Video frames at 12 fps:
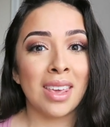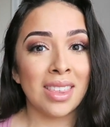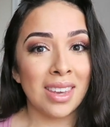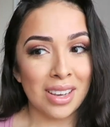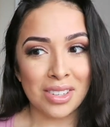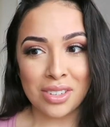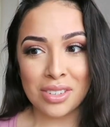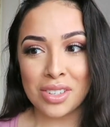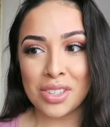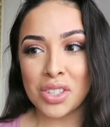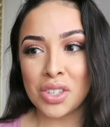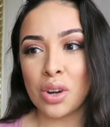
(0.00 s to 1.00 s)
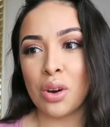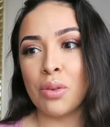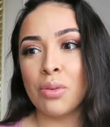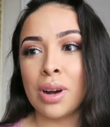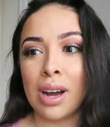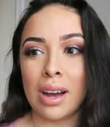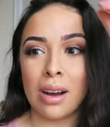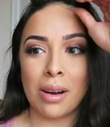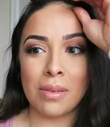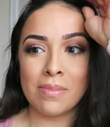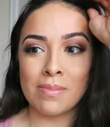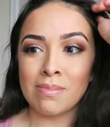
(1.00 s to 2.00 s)
The answer is no.
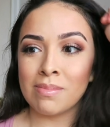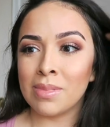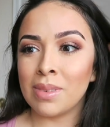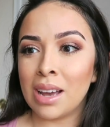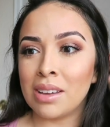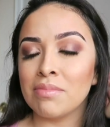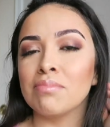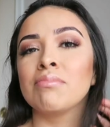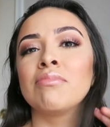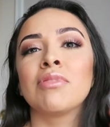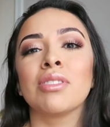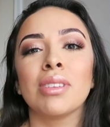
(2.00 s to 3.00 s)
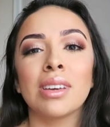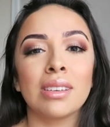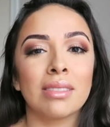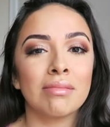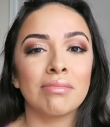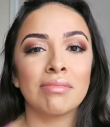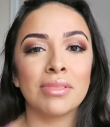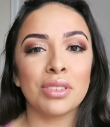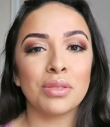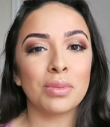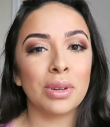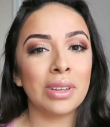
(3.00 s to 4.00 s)
I feel like
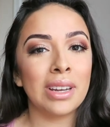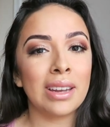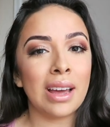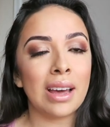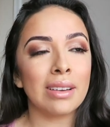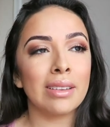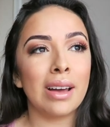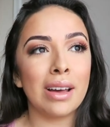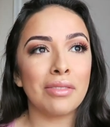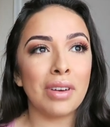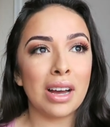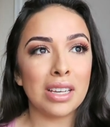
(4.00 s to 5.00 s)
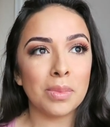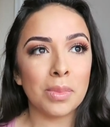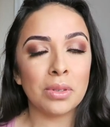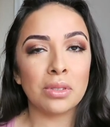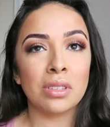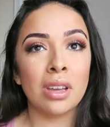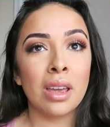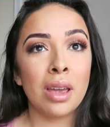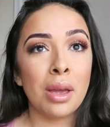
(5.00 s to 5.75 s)
there's really not a lot of hospitals